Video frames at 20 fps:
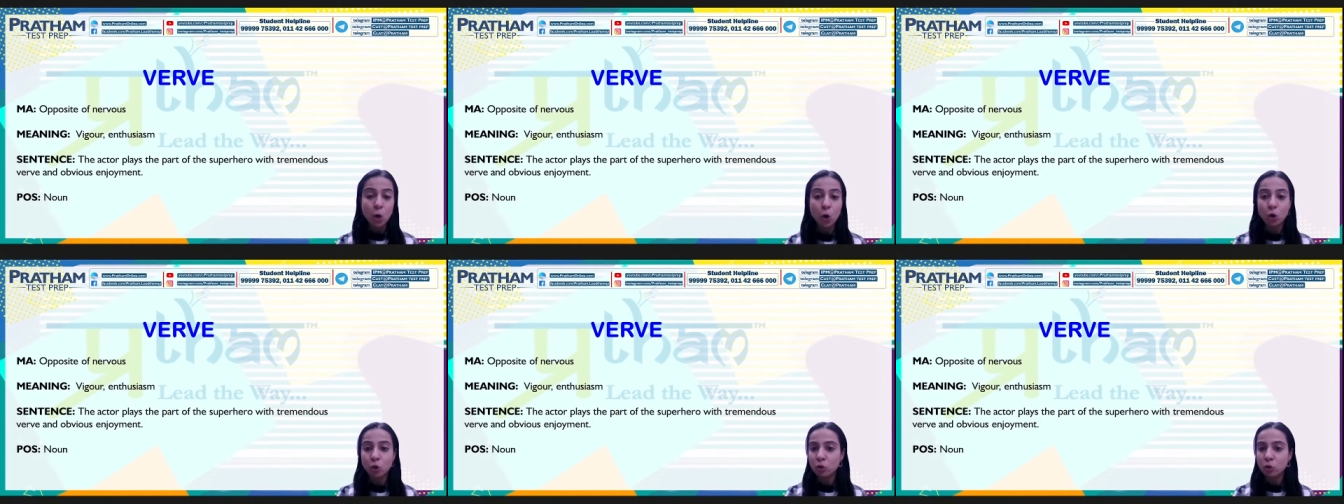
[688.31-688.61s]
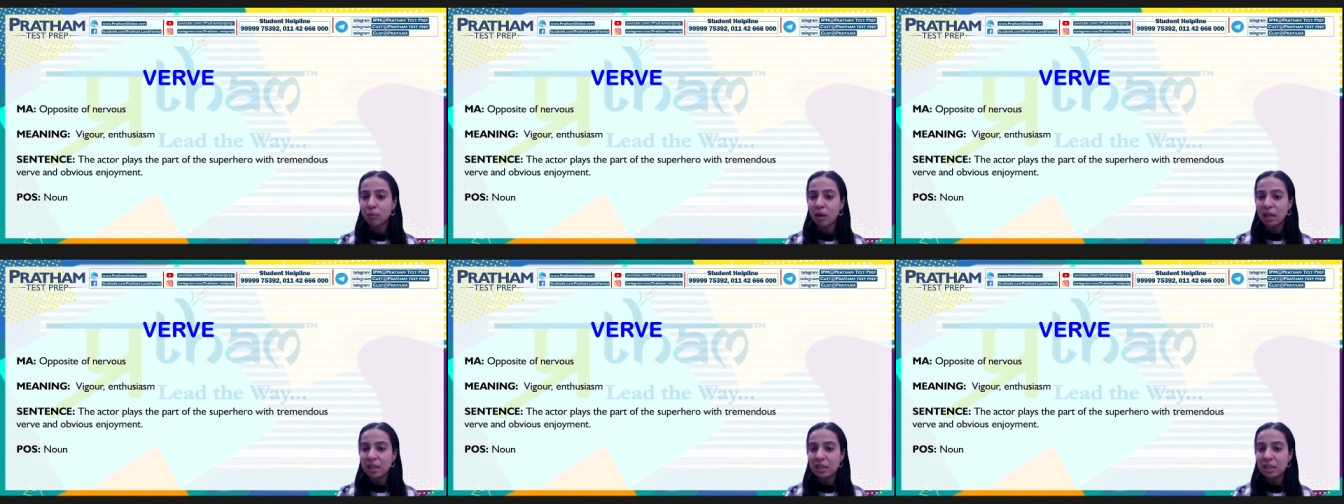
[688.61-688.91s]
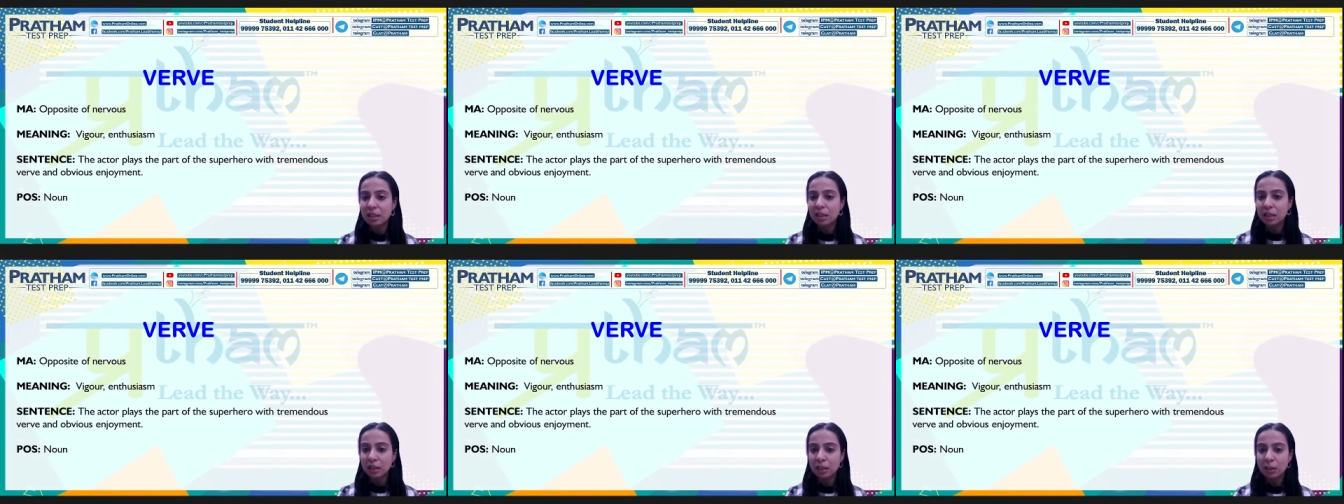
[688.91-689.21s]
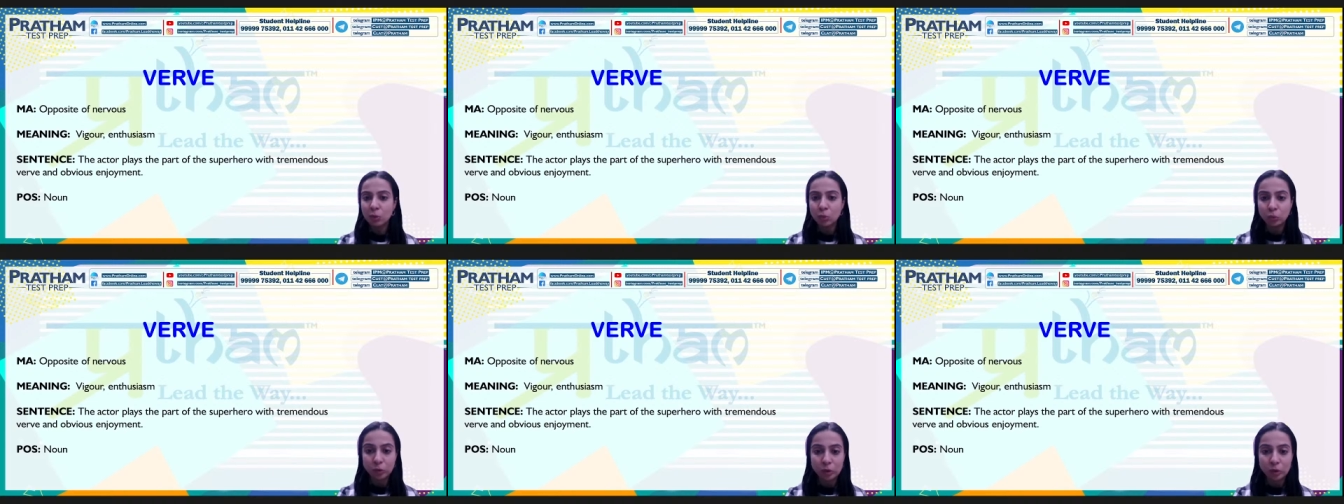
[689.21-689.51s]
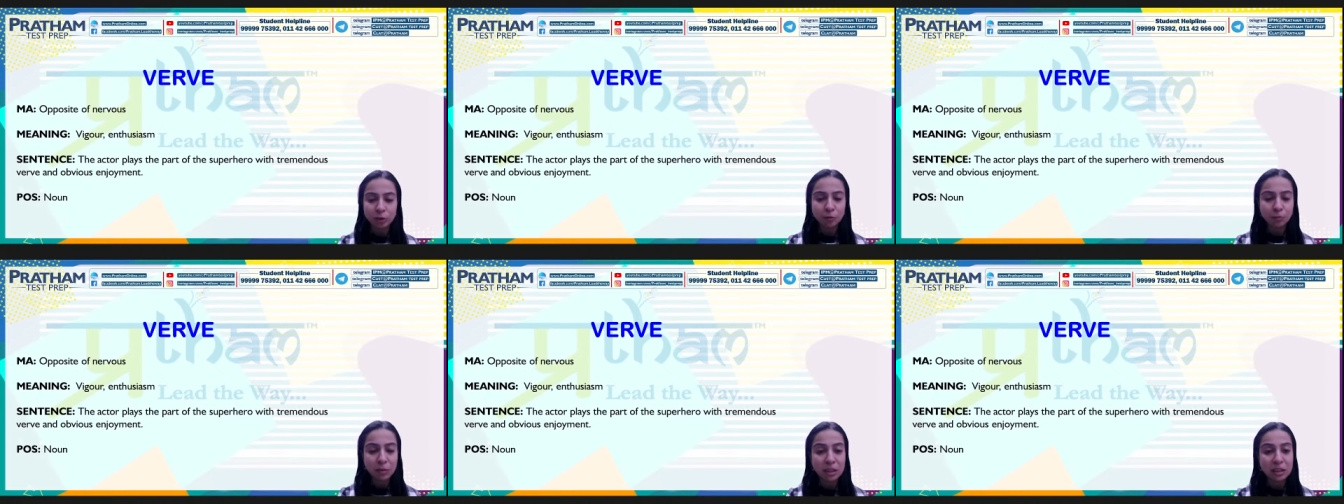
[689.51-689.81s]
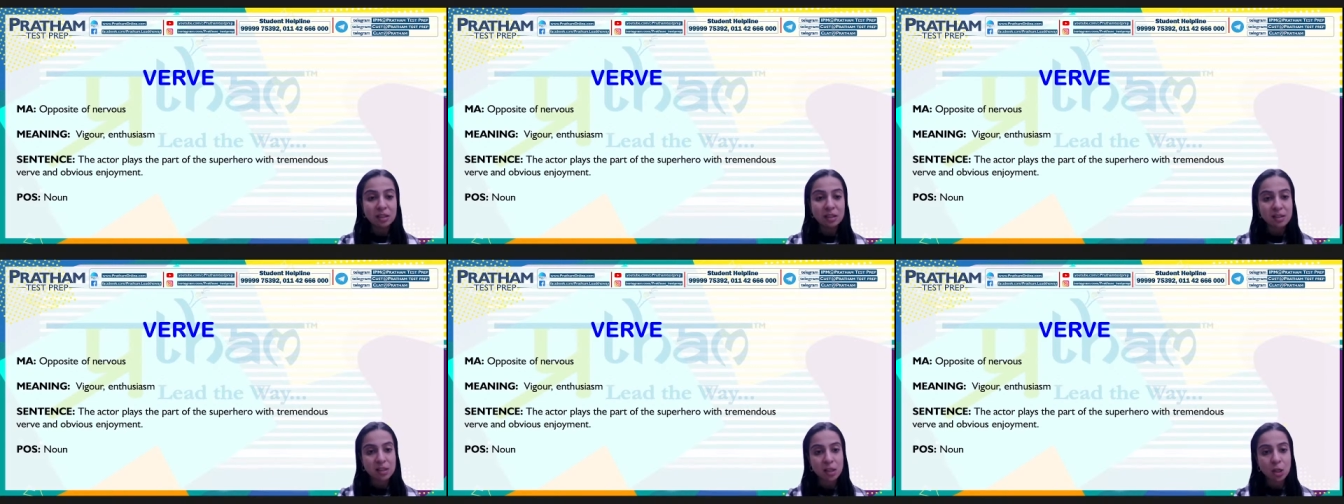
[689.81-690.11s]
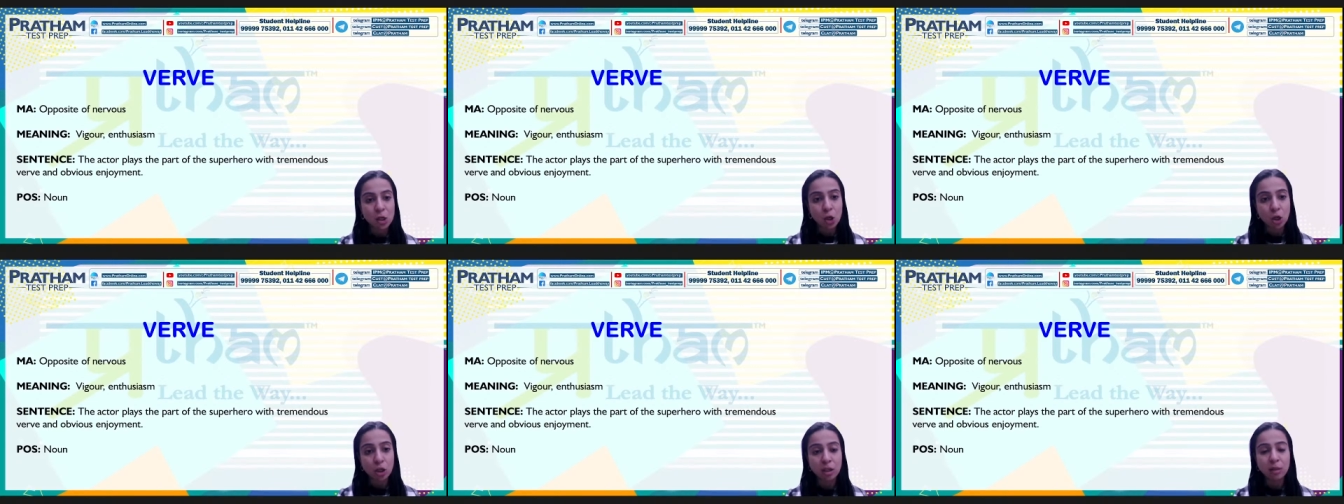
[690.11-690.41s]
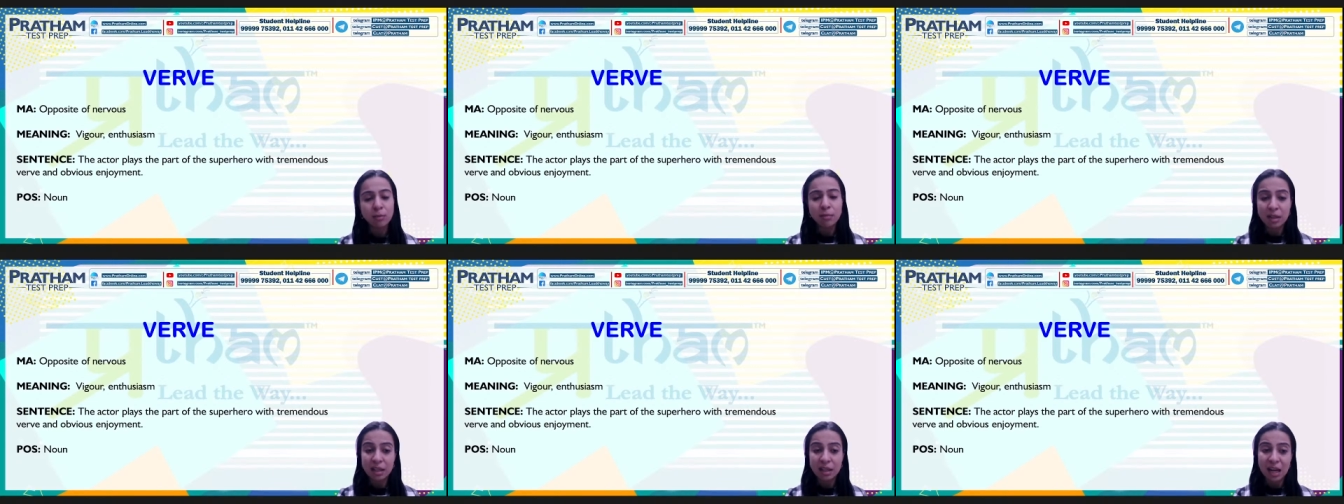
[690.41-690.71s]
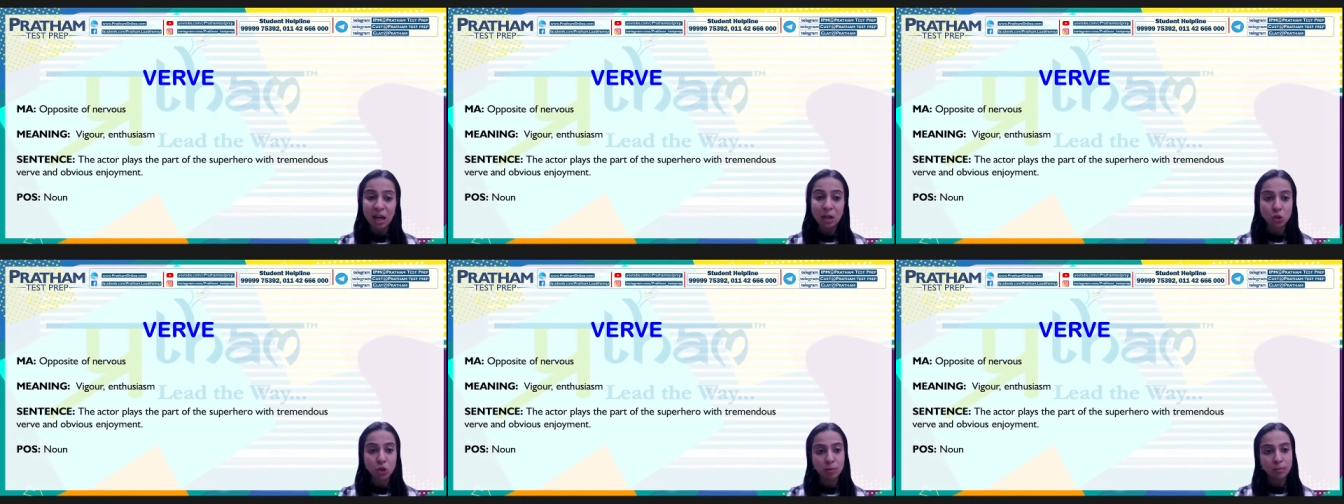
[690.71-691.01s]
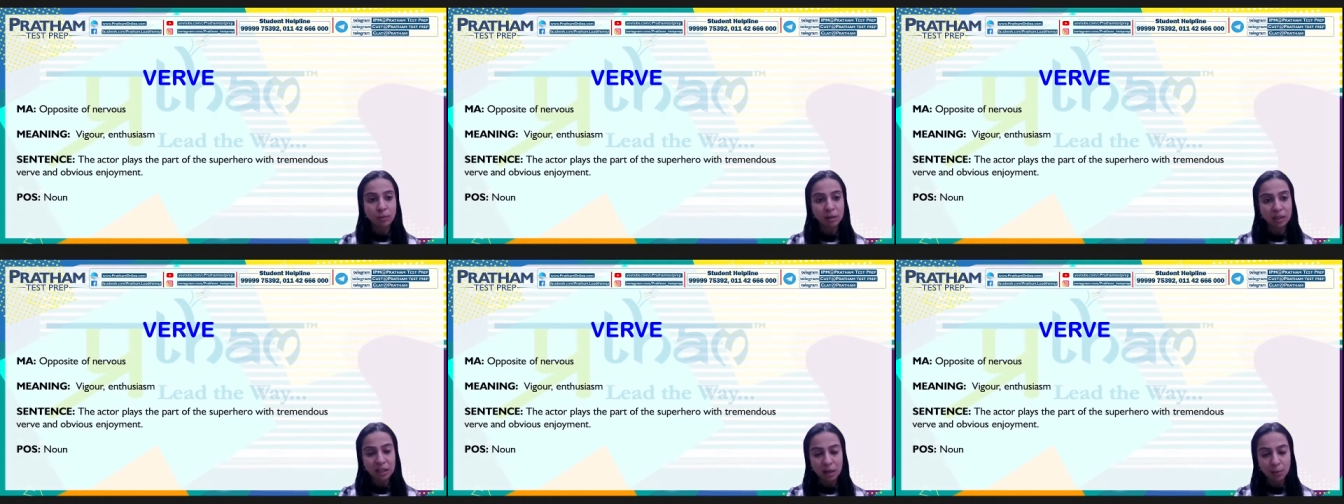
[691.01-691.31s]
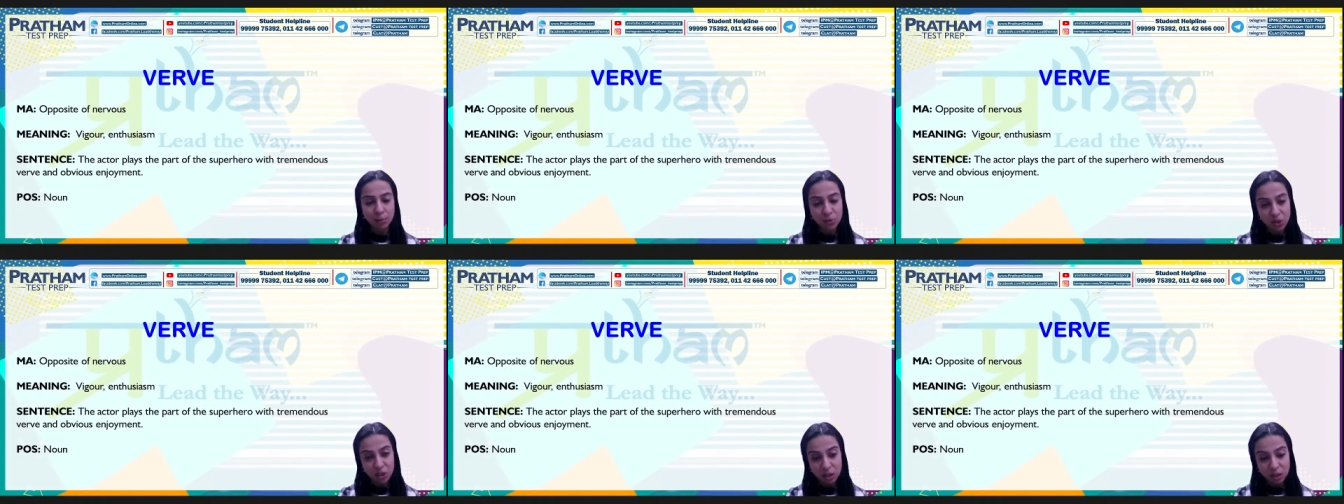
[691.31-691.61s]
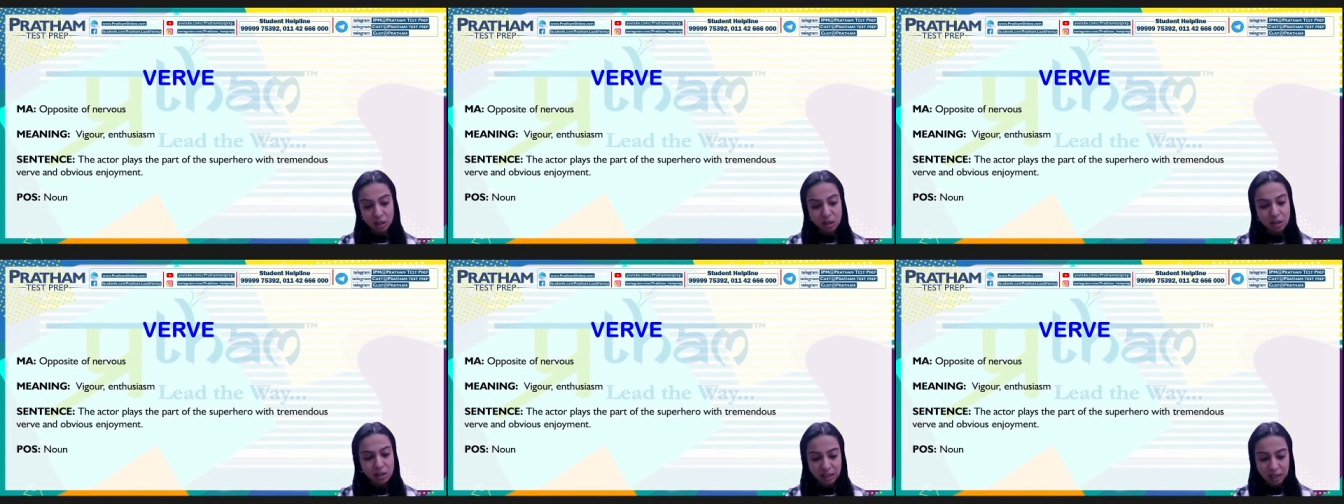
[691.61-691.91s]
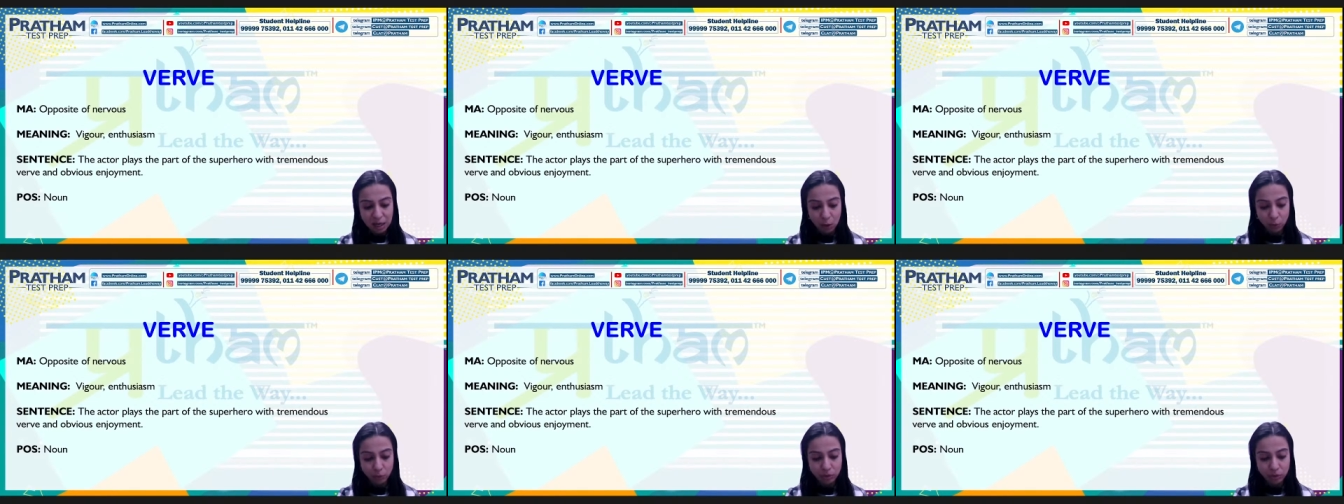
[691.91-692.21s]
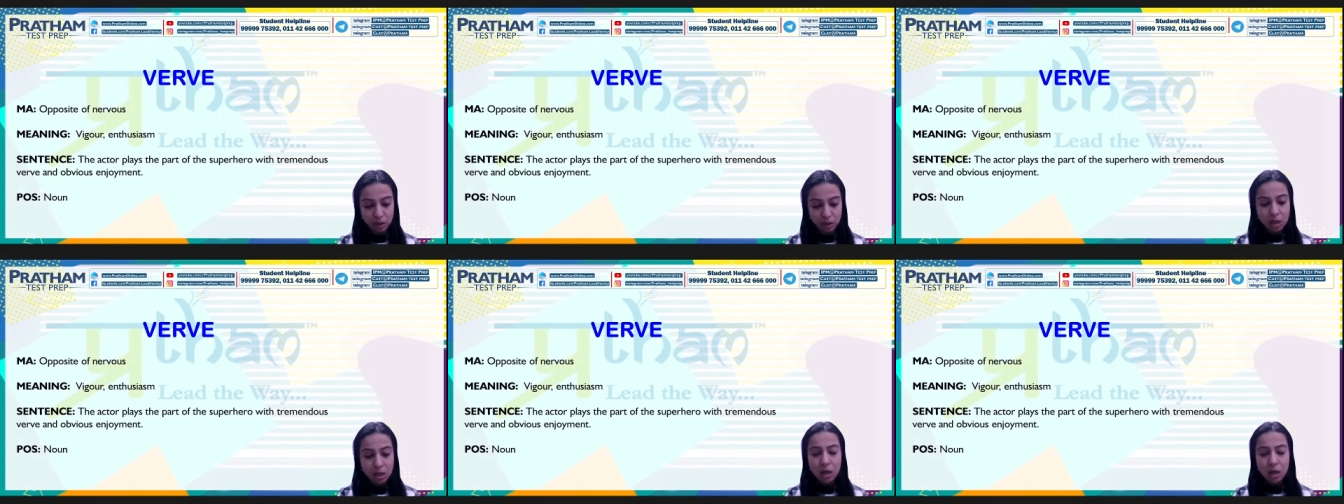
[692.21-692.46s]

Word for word: automatically verve being the synonym naturally becomes a noun.